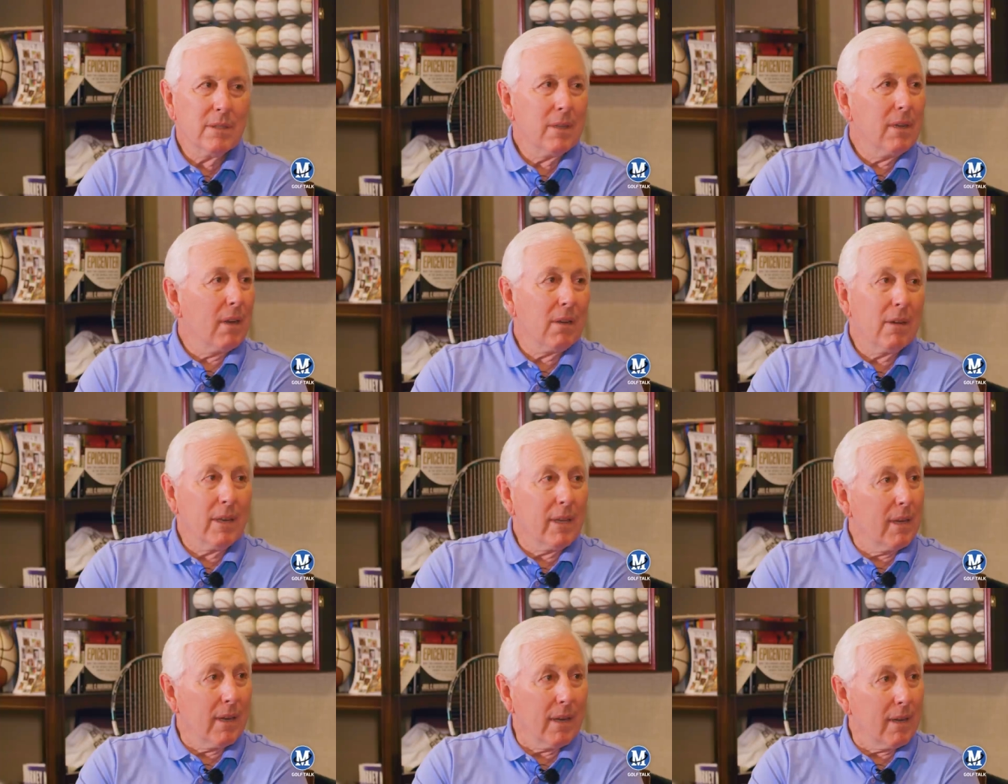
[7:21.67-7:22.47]
they're not
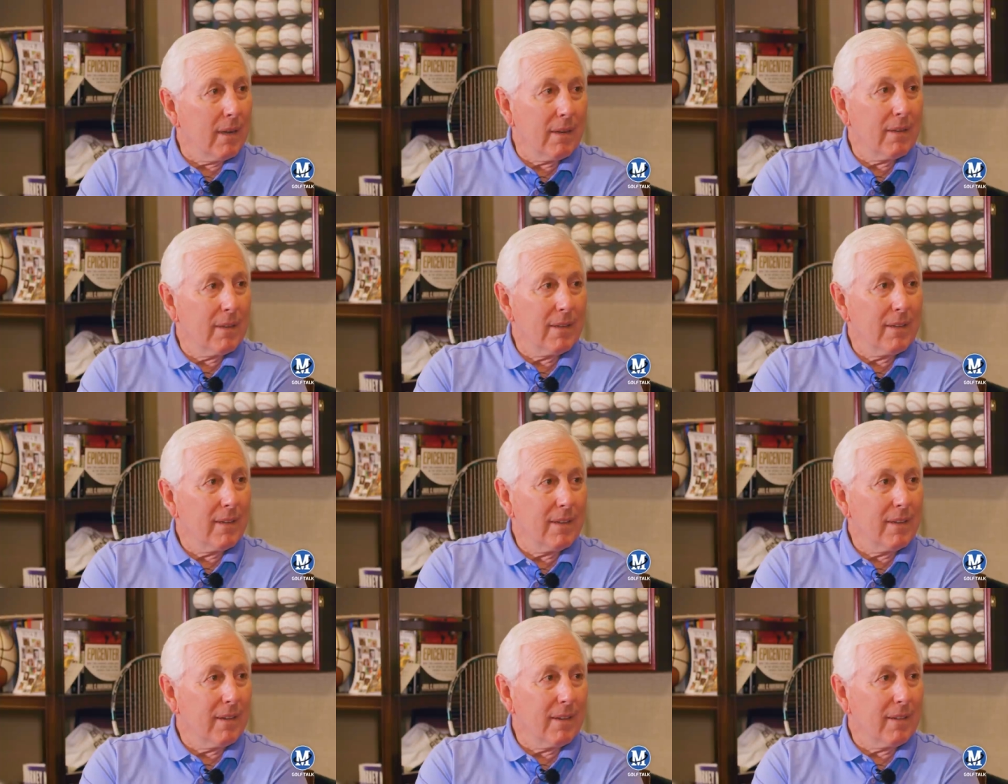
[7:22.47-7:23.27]
going to get it. Yeah.
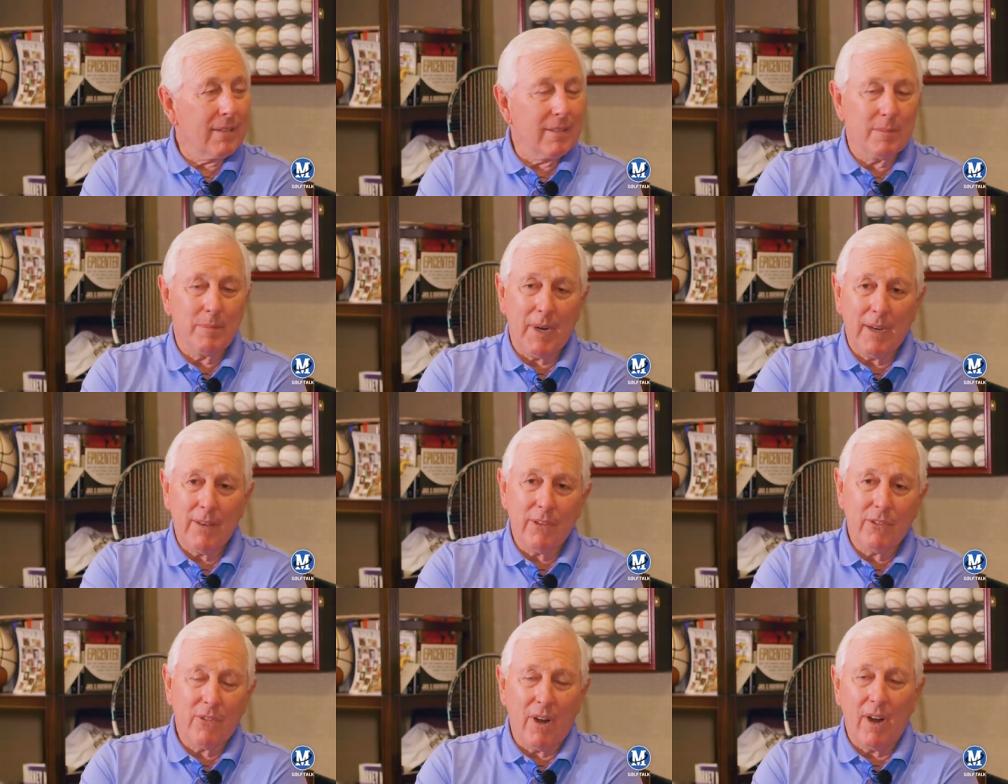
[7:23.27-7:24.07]
You know, buy
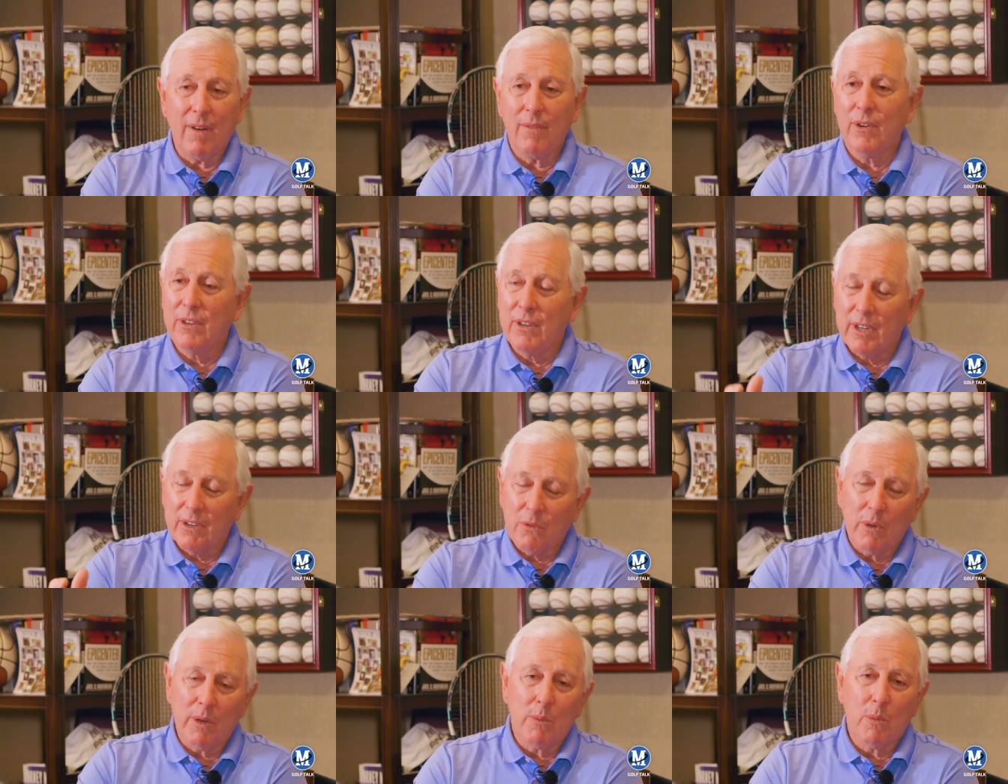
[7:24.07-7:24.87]
this driver and you
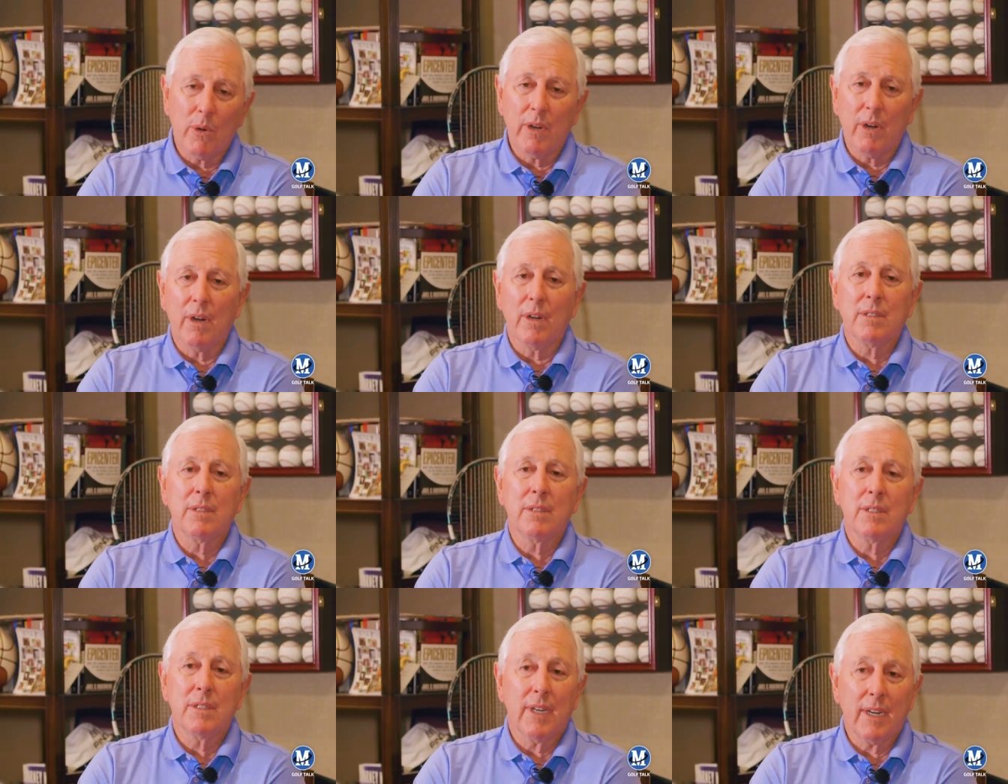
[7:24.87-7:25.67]
get 20 more
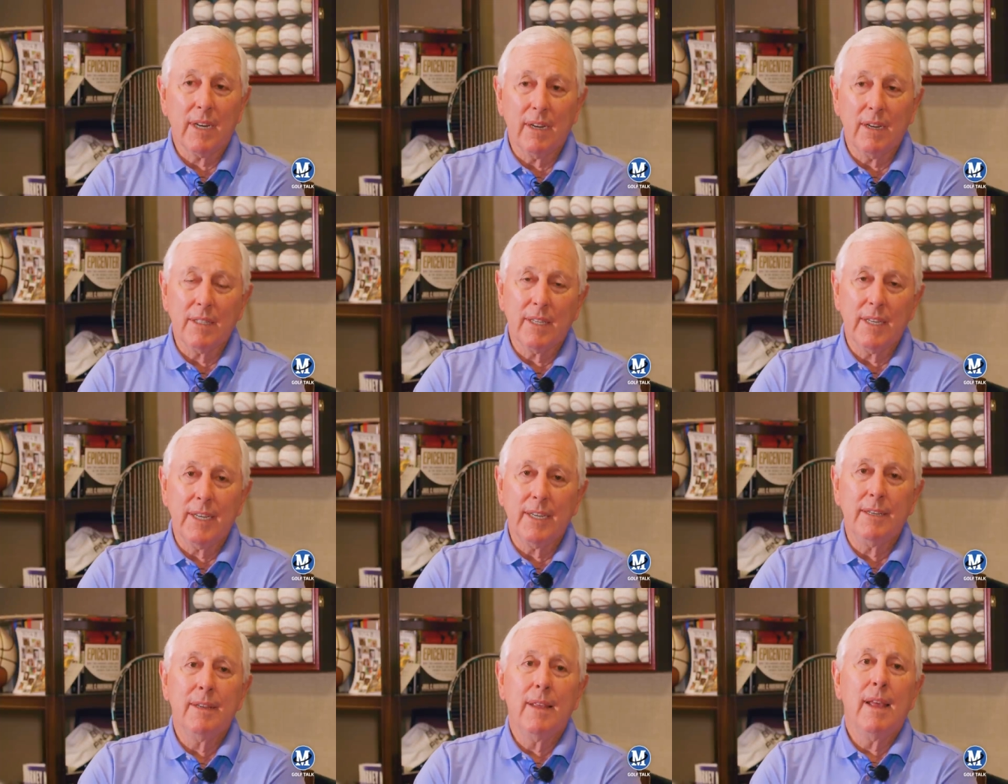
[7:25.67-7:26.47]
yards. Is that
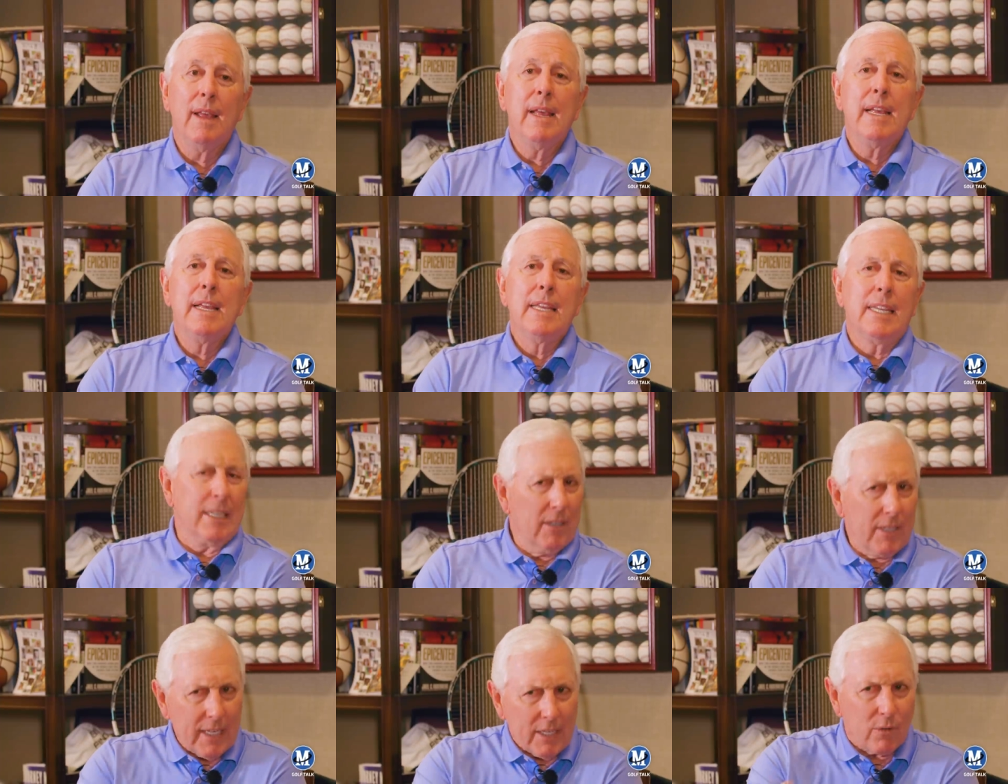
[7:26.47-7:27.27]
guaranteed?
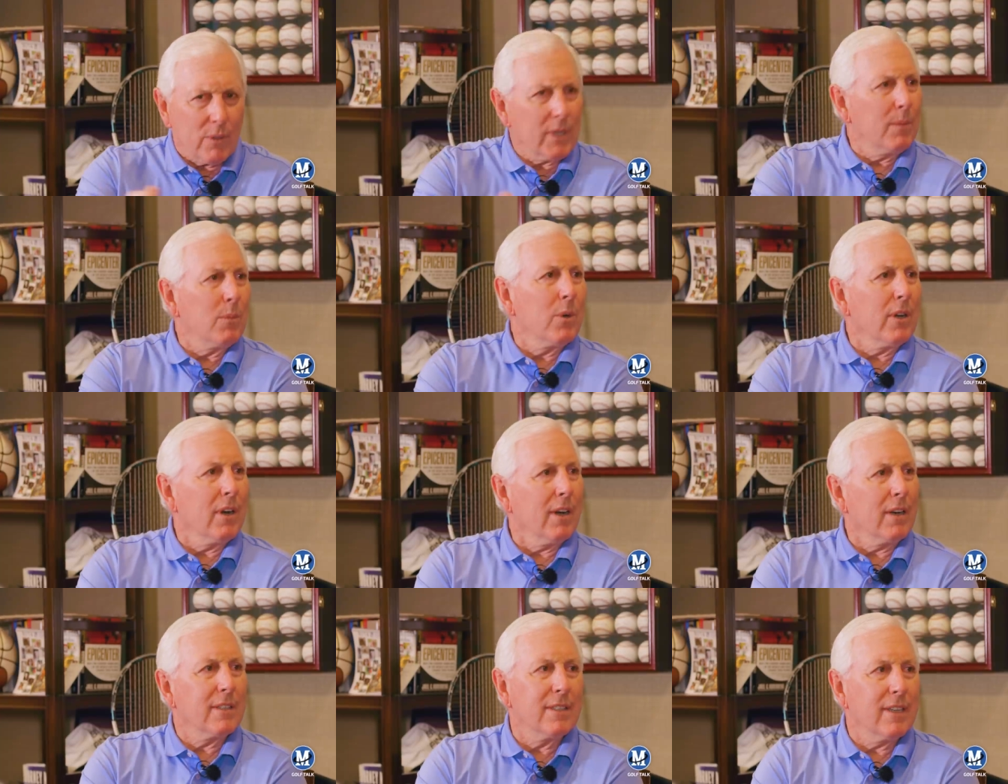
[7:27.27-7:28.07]
You get 20 more
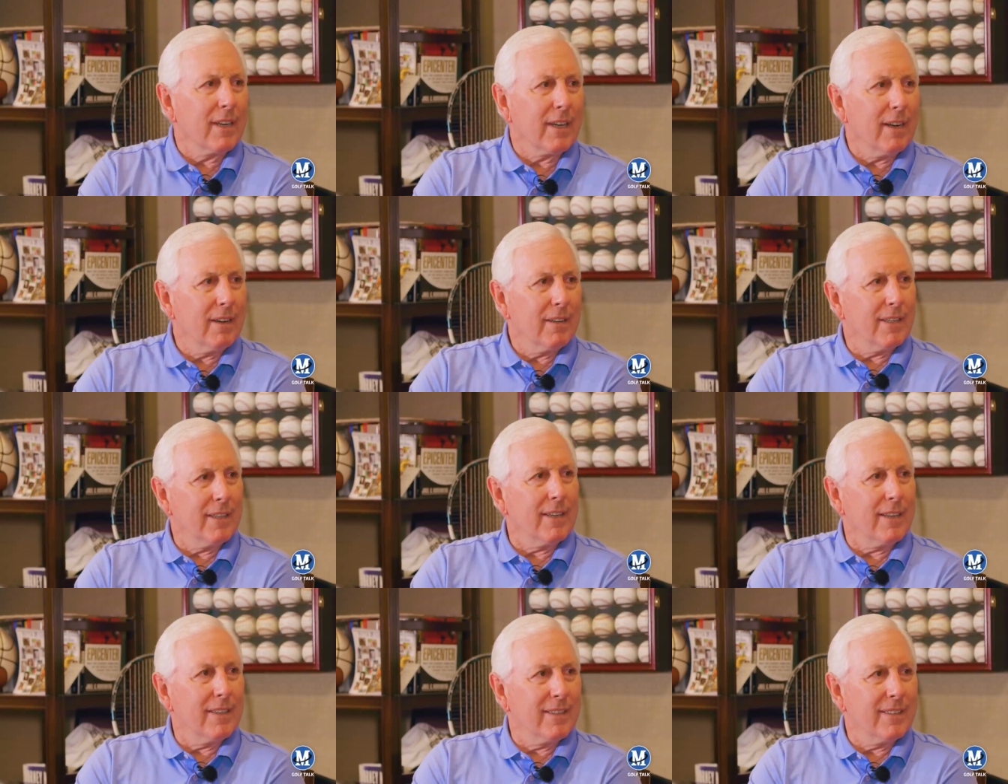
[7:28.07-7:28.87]
yards. It's not a
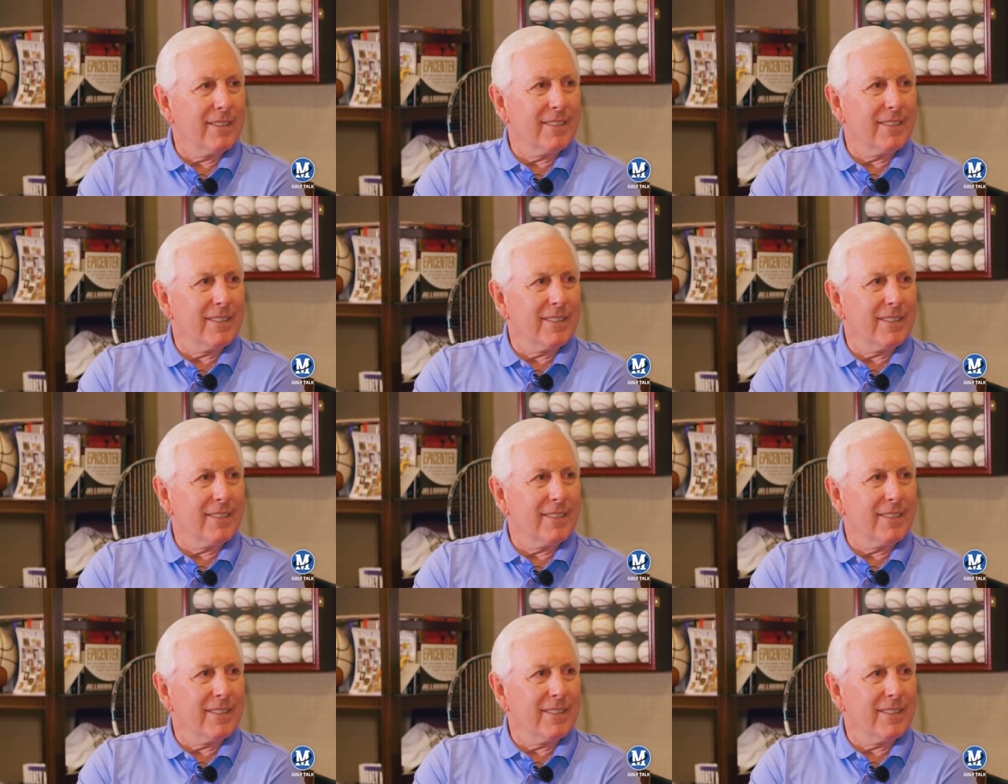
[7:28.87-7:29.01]
guarantee.